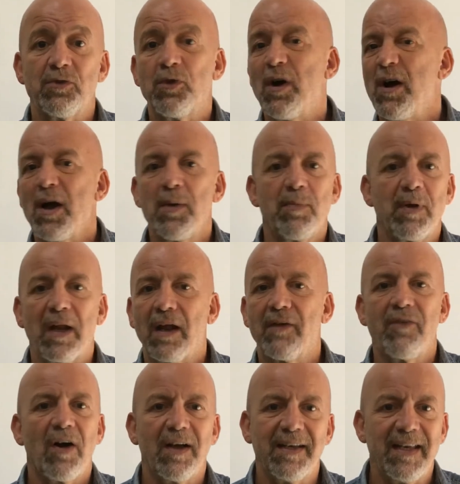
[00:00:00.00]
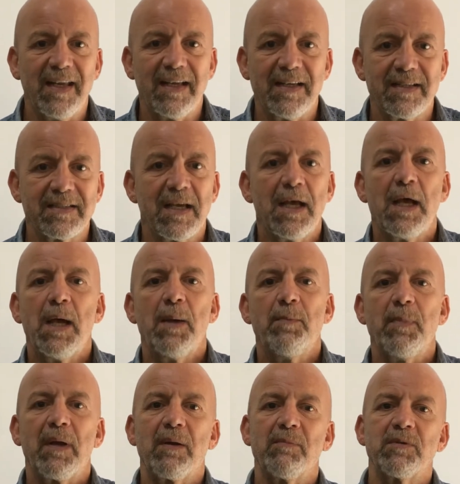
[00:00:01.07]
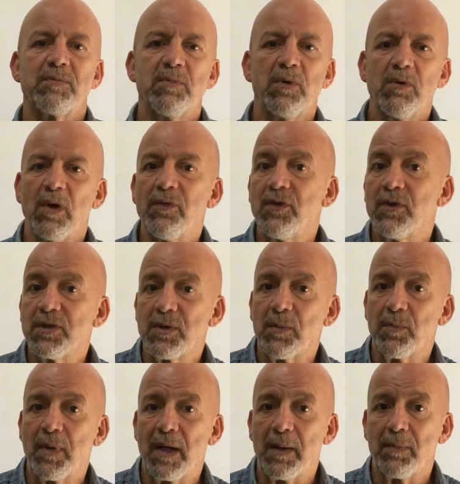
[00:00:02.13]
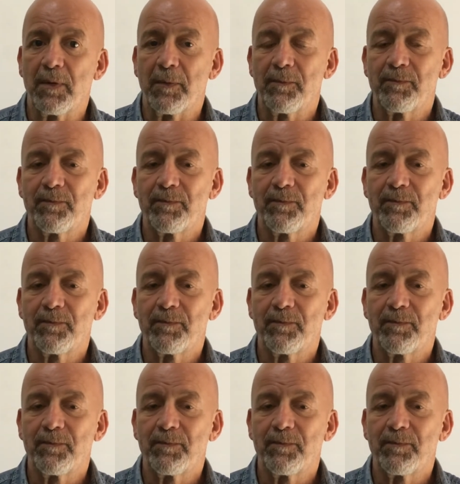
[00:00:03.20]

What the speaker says: or hybriding of ideas becomes more obvious on paper.